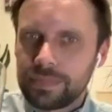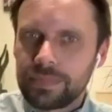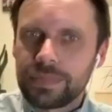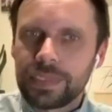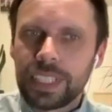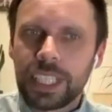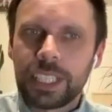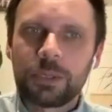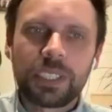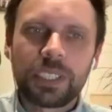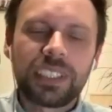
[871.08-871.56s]

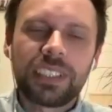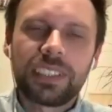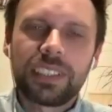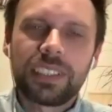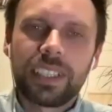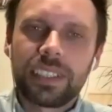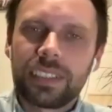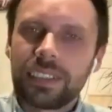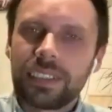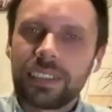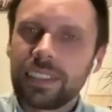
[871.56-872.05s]
I already
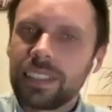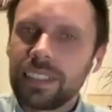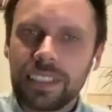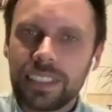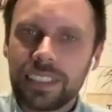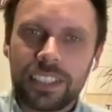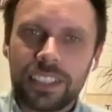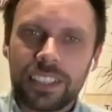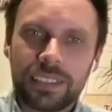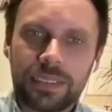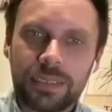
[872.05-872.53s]
tasted it. It's
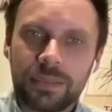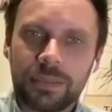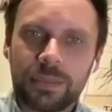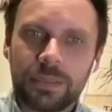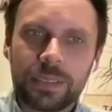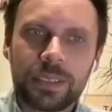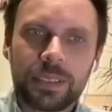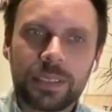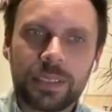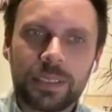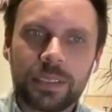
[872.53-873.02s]
just
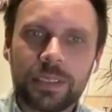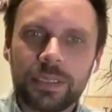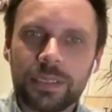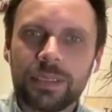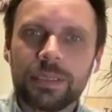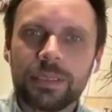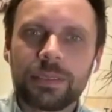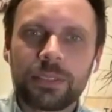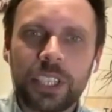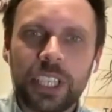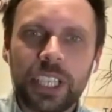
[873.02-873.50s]

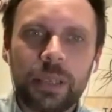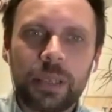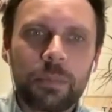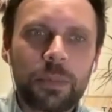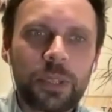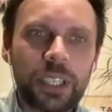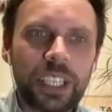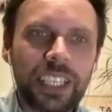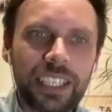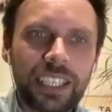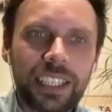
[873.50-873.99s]
freaking
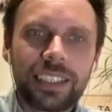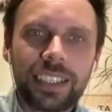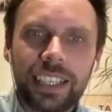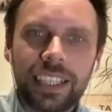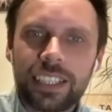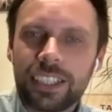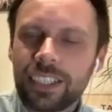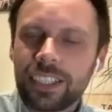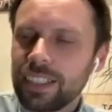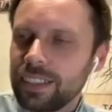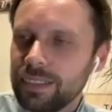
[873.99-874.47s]
brilliant,
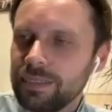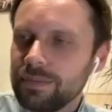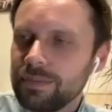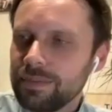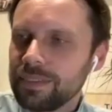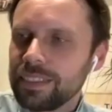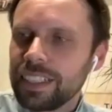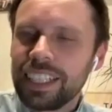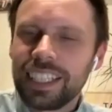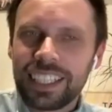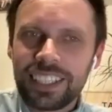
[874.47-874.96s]
actually.
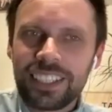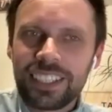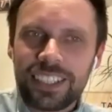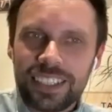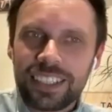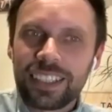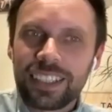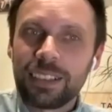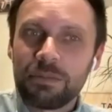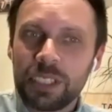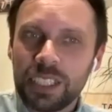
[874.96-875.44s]
It's just
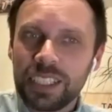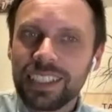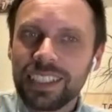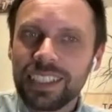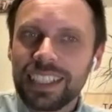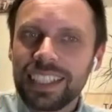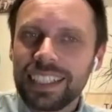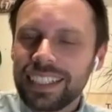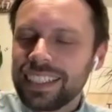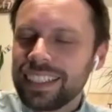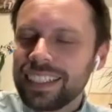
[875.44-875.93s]
lovely.
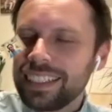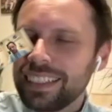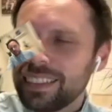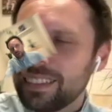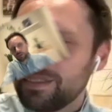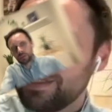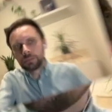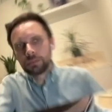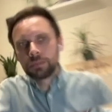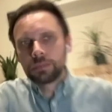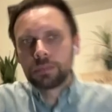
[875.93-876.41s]

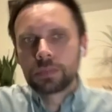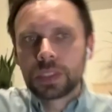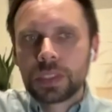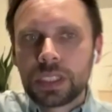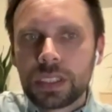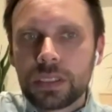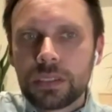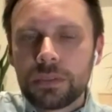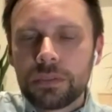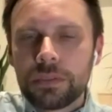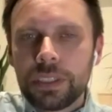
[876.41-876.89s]

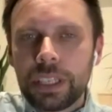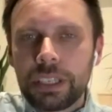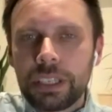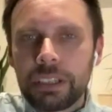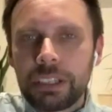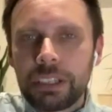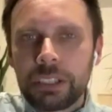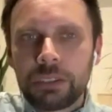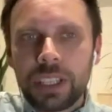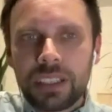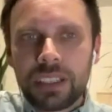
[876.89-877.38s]
Very
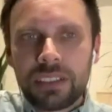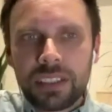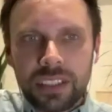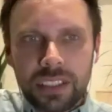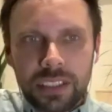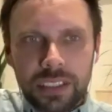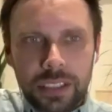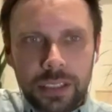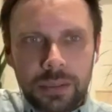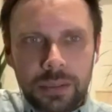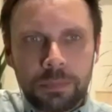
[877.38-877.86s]
good
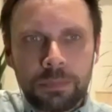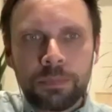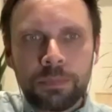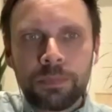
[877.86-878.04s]
acidity.